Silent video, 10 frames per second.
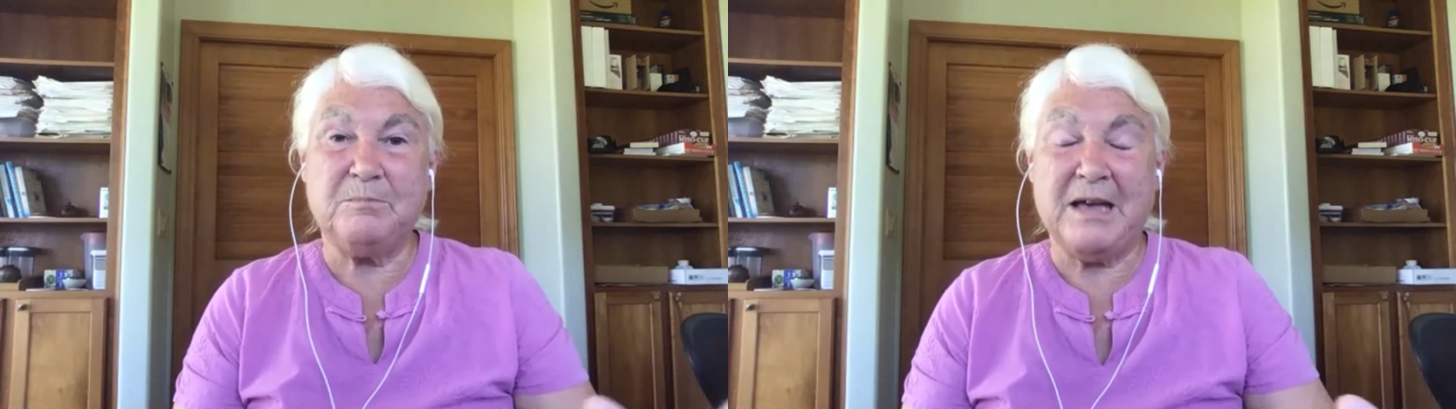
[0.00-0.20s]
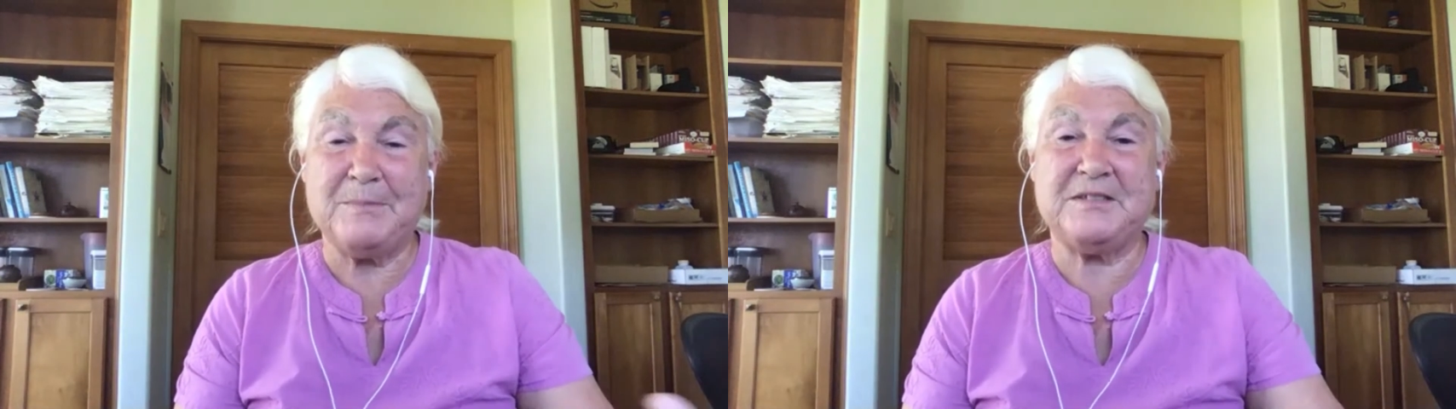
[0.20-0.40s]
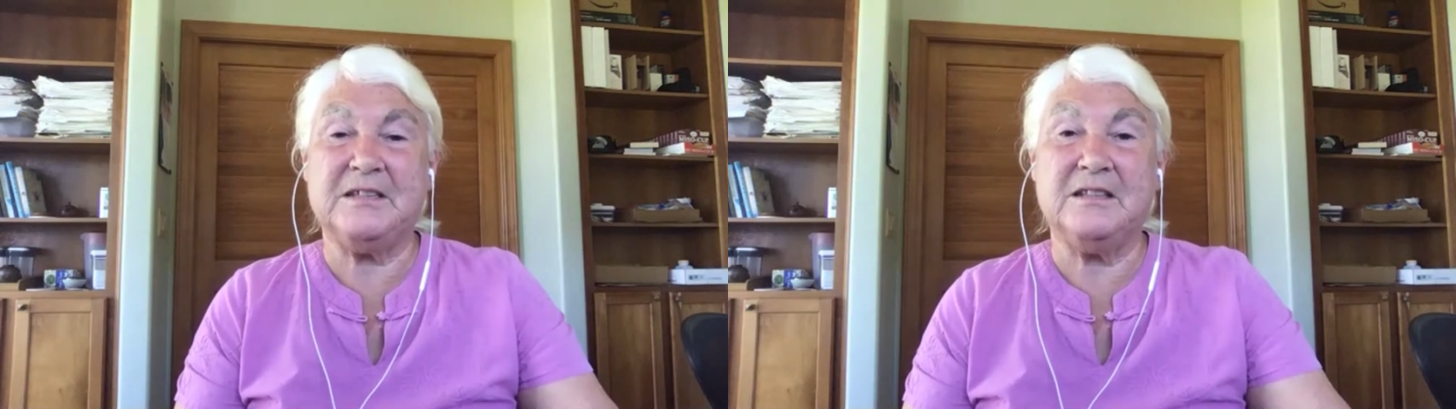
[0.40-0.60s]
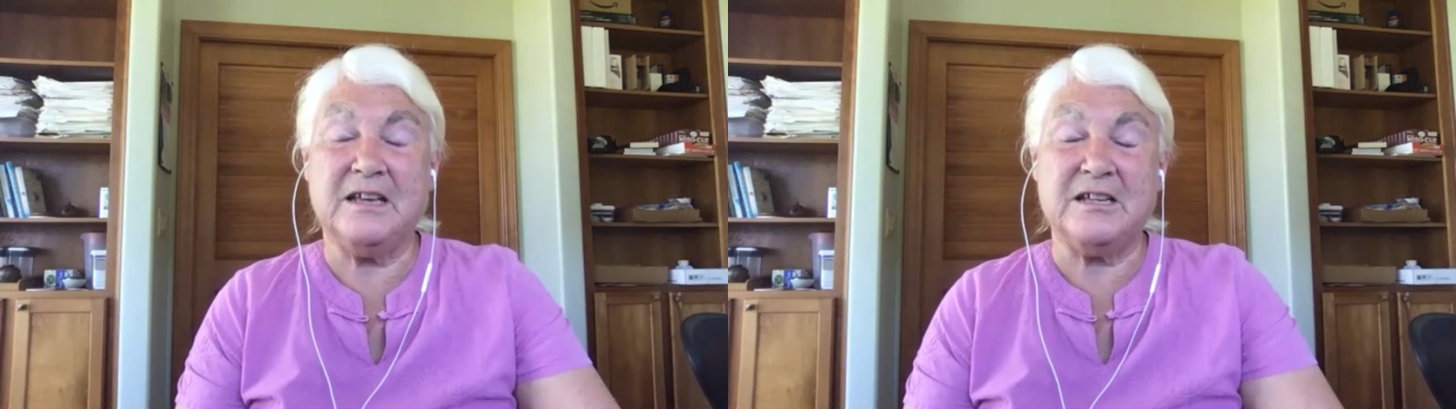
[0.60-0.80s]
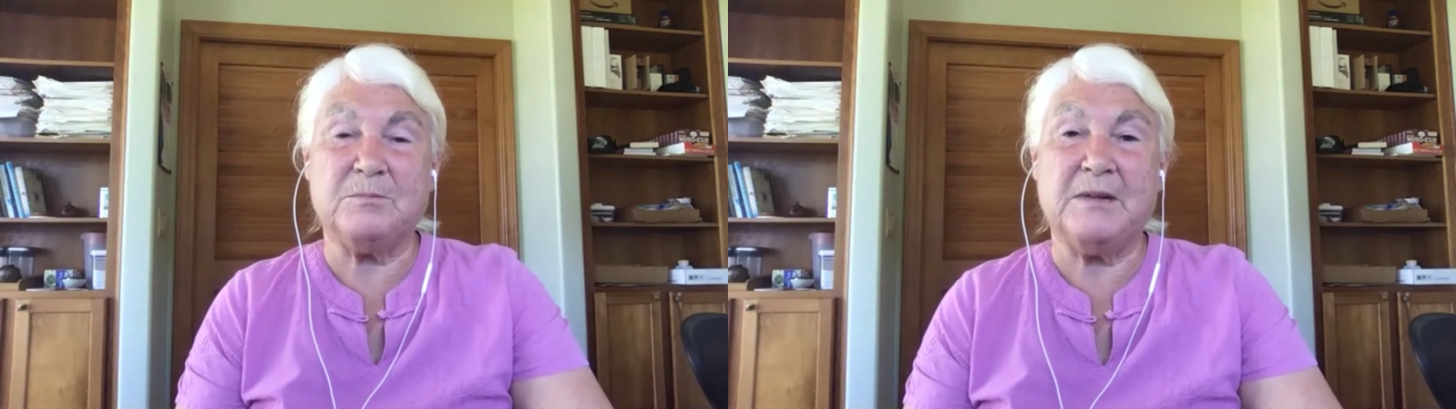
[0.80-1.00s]
pap
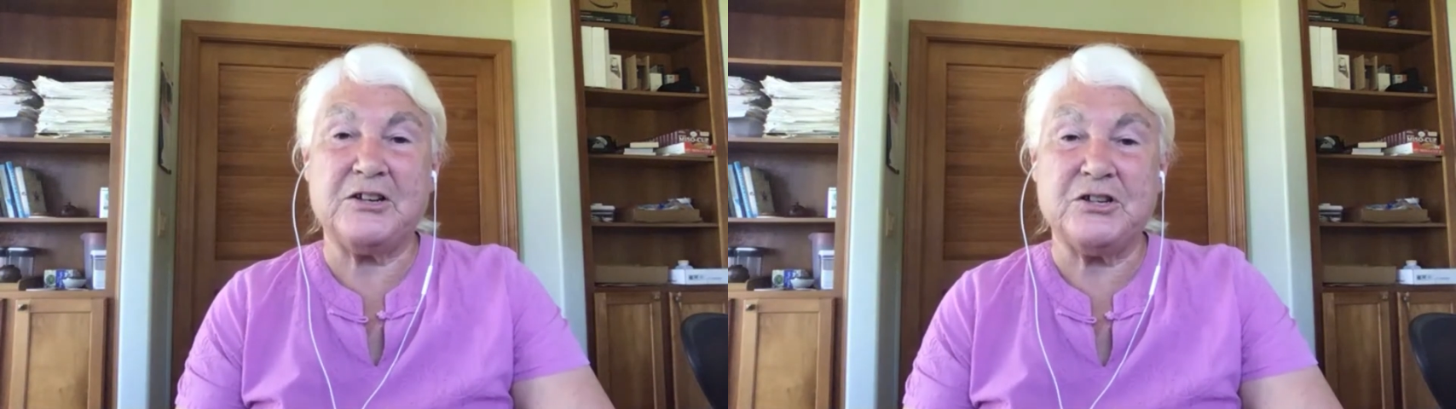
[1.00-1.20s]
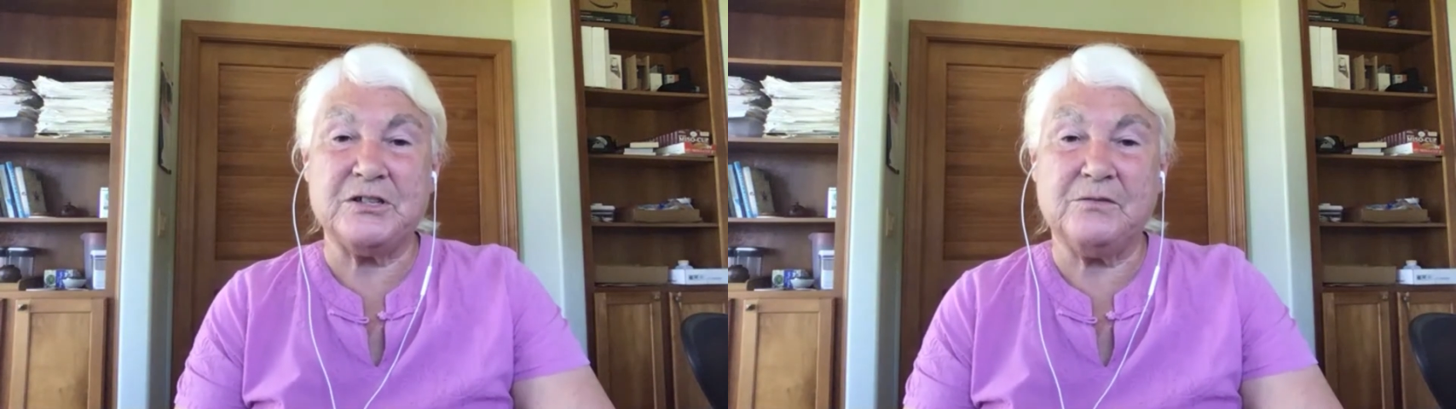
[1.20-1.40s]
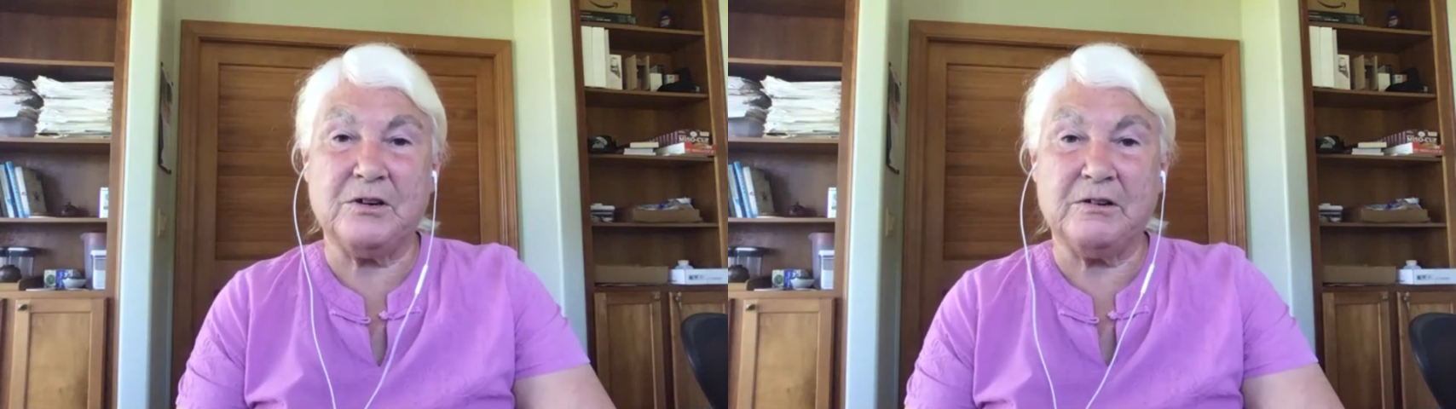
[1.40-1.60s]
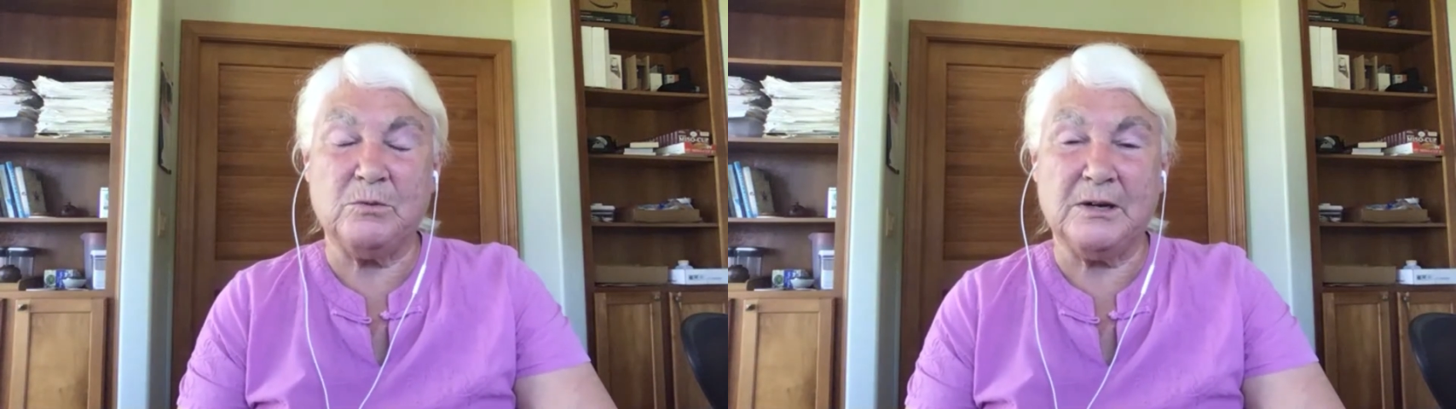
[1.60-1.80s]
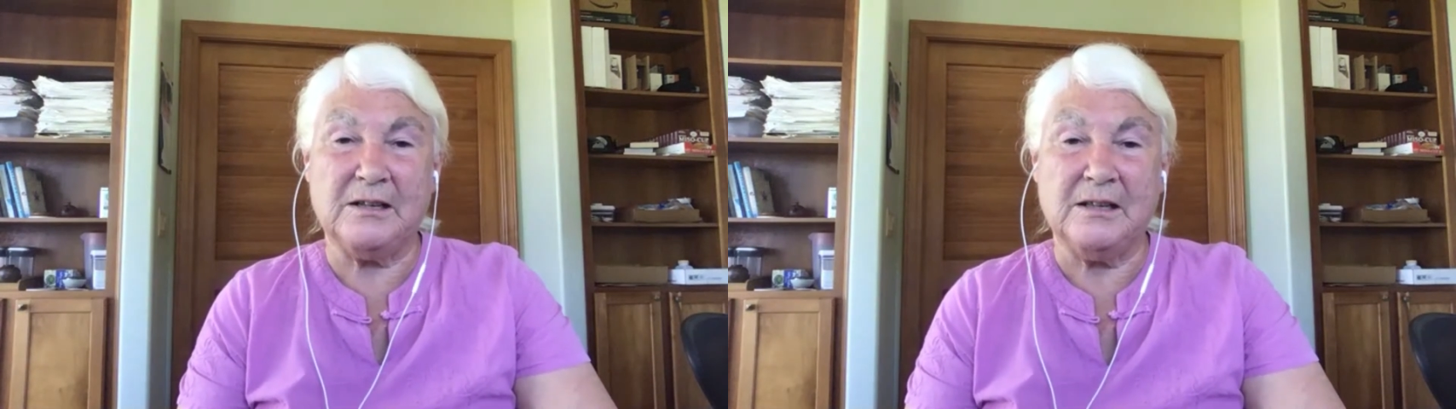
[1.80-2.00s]
synthase matches it very
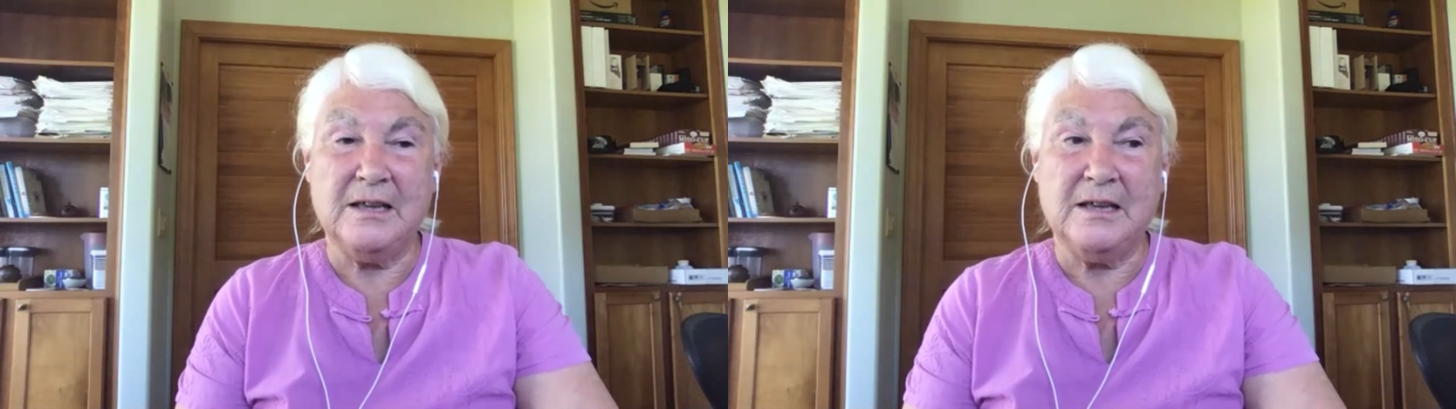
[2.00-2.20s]
well.